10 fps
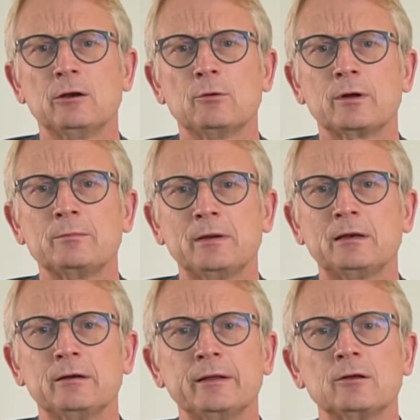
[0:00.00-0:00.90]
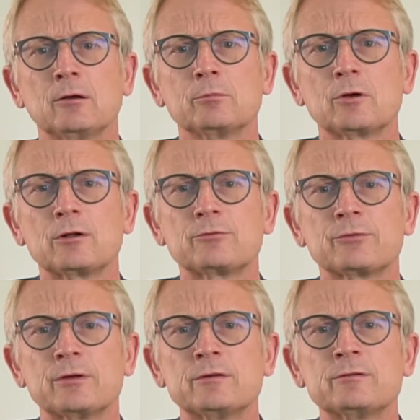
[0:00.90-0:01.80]
low and middle income
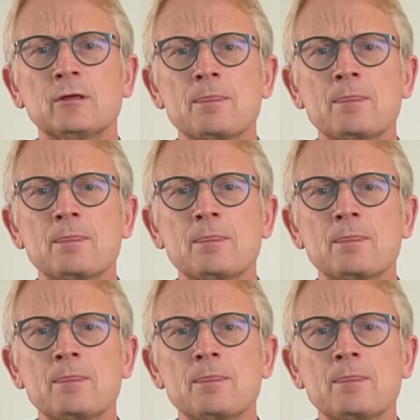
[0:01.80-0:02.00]
countries.